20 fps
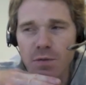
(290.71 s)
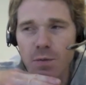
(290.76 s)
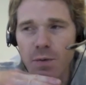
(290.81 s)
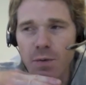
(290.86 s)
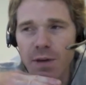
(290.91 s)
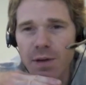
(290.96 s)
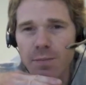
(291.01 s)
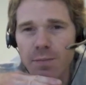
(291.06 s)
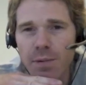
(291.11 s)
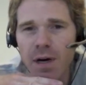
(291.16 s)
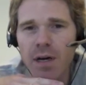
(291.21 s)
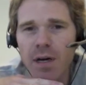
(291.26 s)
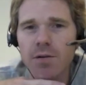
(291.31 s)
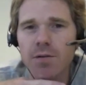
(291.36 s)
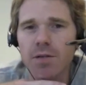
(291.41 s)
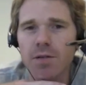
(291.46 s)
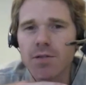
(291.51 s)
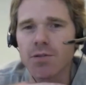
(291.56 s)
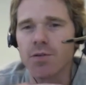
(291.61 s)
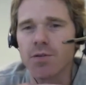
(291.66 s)
weed
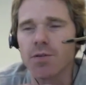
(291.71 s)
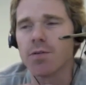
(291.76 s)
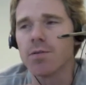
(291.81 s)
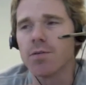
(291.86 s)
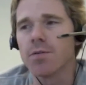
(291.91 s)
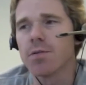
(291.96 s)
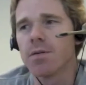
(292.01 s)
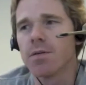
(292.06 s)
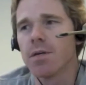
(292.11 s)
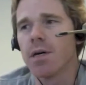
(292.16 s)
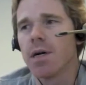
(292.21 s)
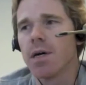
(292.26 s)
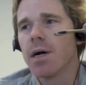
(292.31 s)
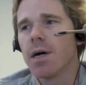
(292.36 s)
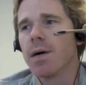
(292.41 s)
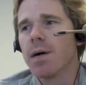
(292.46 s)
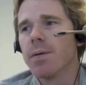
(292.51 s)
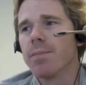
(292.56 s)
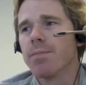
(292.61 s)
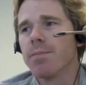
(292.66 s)
biocontrol.
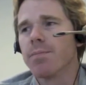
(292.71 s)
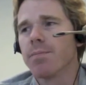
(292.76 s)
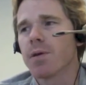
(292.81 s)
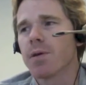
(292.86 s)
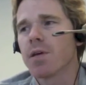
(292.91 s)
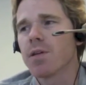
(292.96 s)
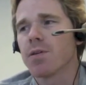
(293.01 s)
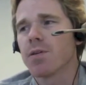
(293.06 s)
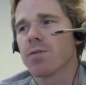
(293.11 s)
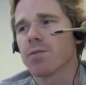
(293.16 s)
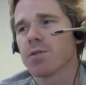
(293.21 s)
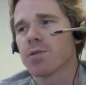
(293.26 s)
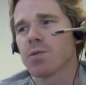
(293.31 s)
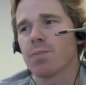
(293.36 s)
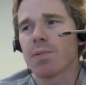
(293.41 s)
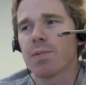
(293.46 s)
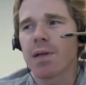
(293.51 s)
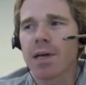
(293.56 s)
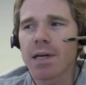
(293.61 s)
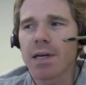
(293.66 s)
Can you
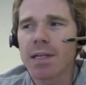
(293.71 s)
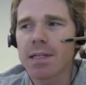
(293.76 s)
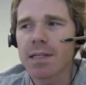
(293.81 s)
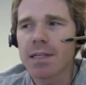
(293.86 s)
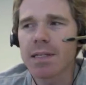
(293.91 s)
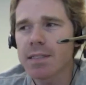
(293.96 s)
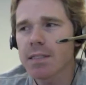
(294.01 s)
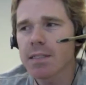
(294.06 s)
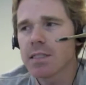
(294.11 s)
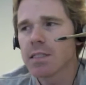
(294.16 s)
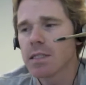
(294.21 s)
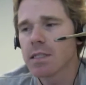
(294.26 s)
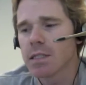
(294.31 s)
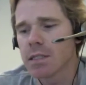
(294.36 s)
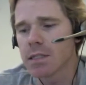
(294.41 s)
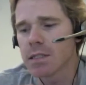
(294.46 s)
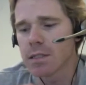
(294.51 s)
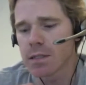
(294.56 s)
explain this?